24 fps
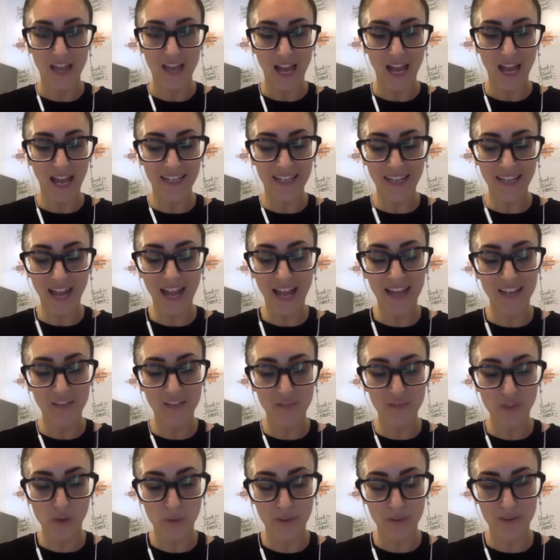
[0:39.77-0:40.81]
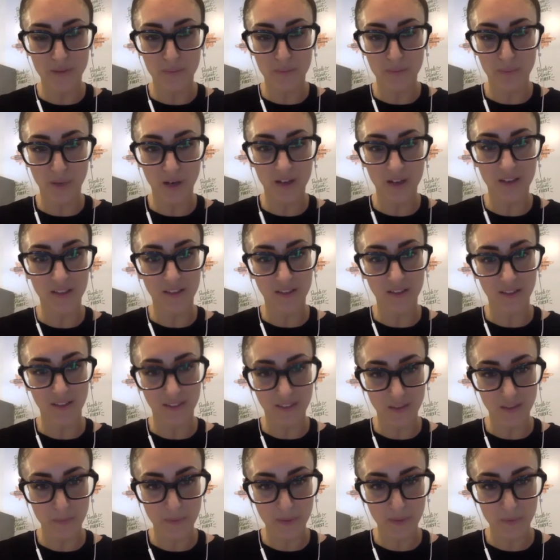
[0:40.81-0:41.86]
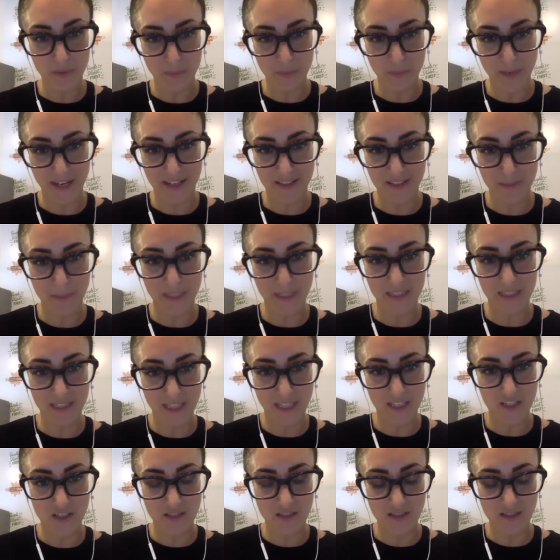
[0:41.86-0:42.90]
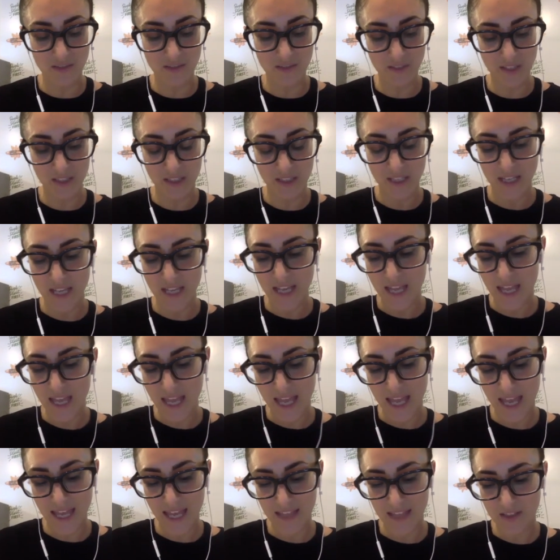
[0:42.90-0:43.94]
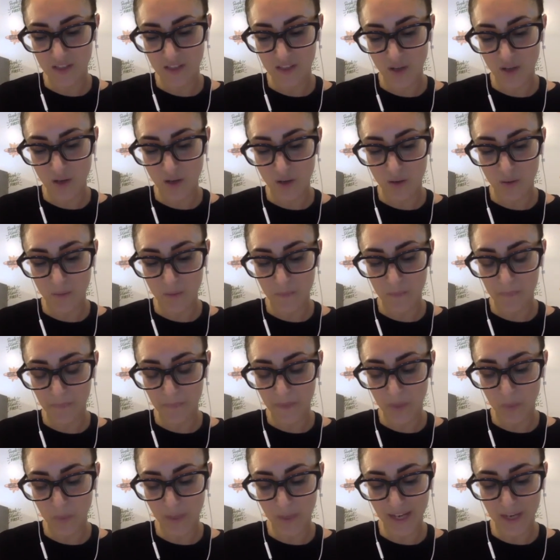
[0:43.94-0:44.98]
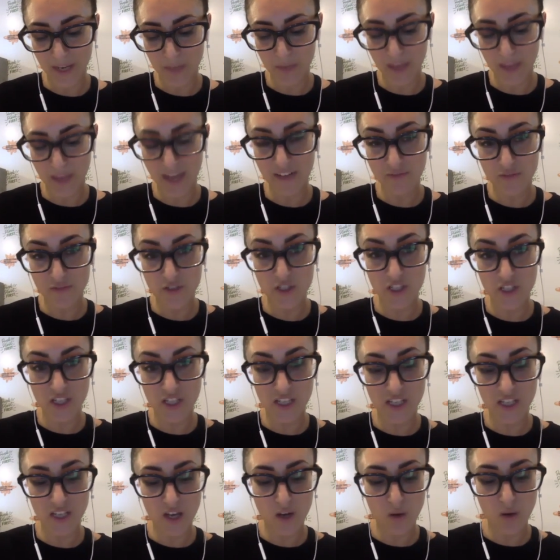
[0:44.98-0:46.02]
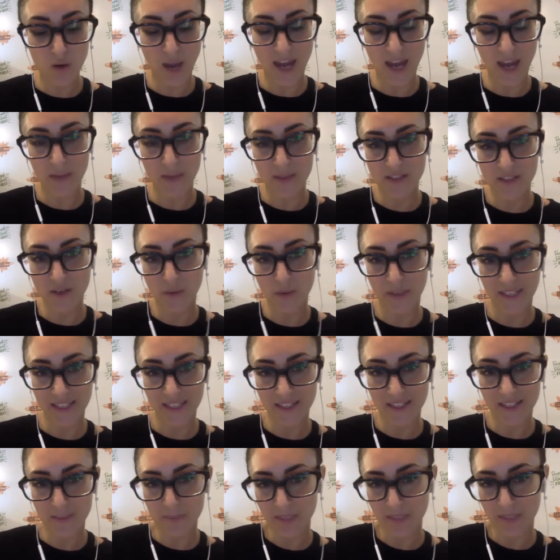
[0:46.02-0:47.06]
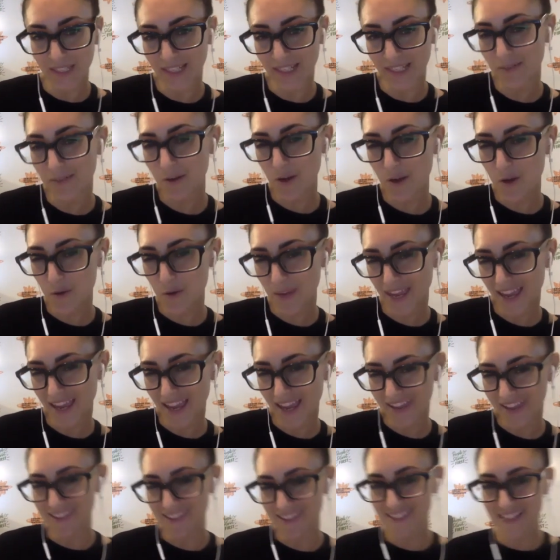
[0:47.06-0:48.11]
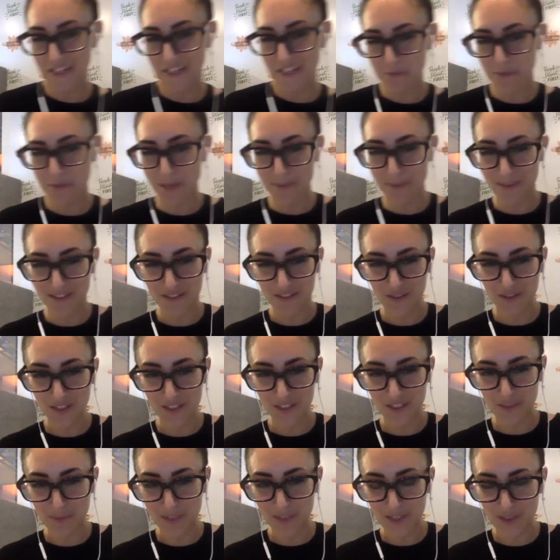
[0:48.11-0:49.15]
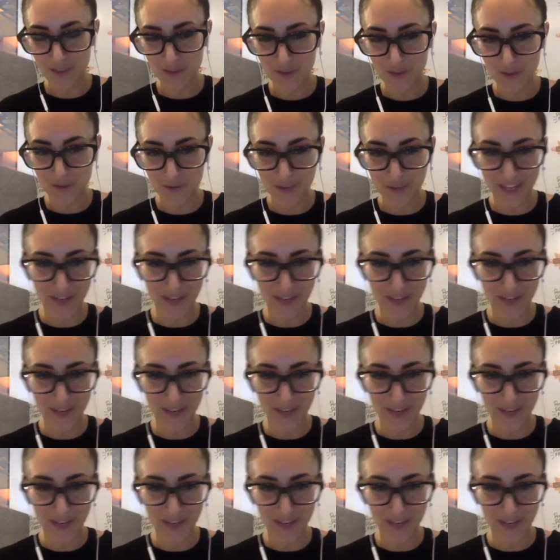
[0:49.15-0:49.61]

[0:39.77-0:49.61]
I kind of lowered the bar a little bit with my expectations of it. And so when I applied for SheEO, I was going in and being like, okay, this sounds maybe too good to be true.